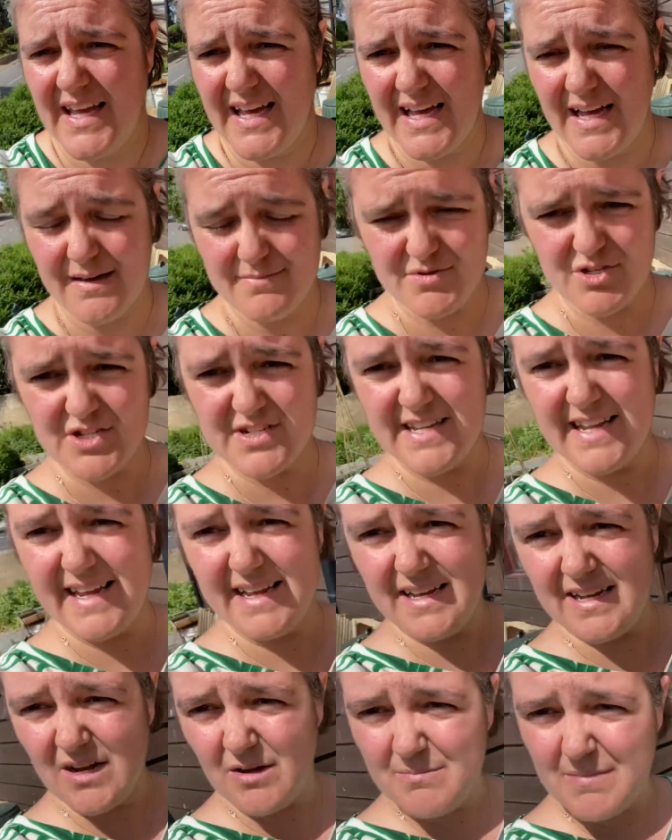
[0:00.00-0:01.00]
I'm just
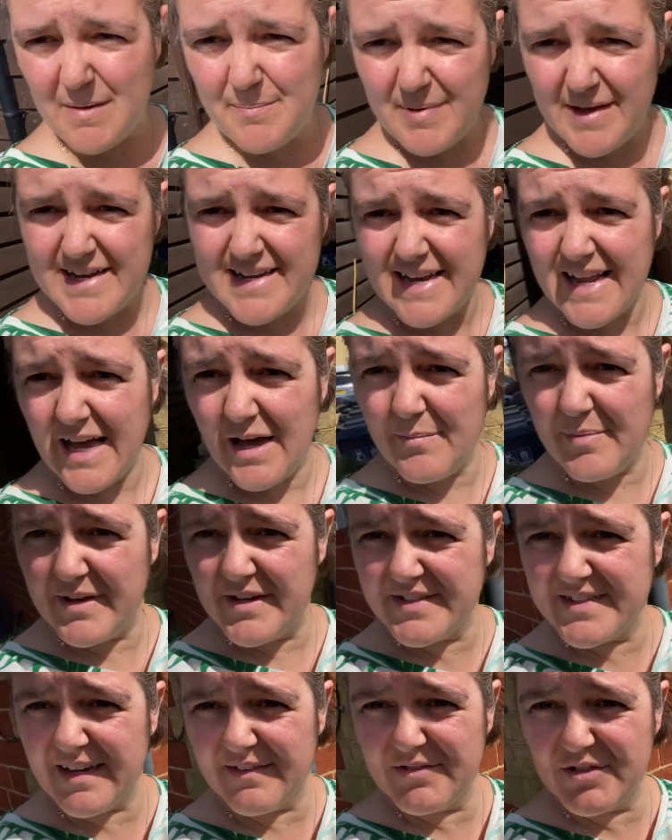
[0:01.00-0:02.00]
leaning on my bin now
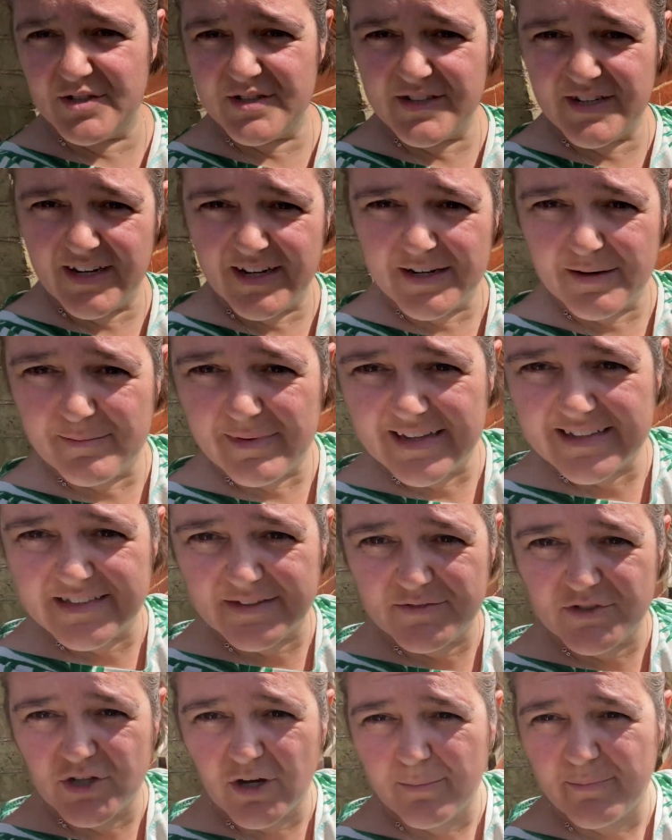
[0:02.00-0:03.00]
because I've just done a
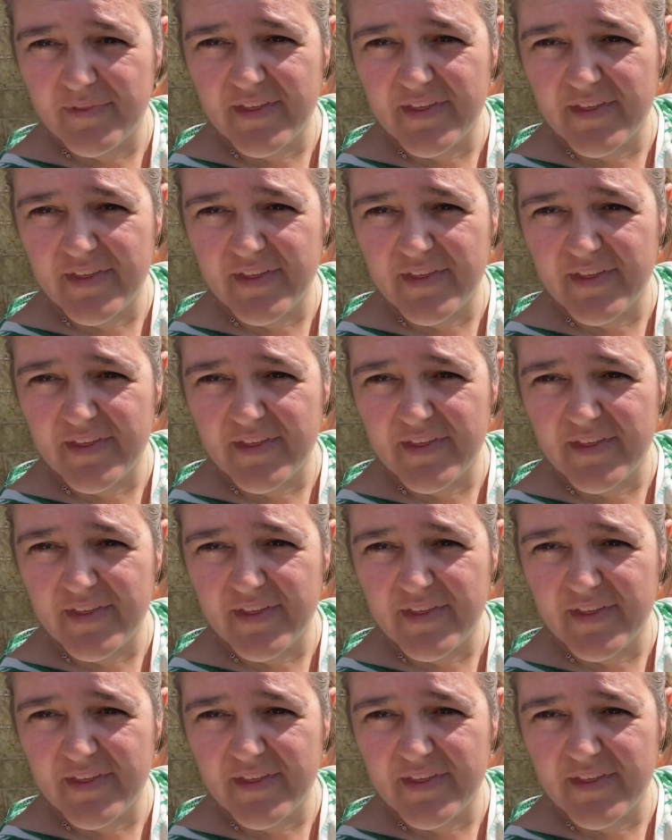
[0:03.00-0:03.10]
massive job.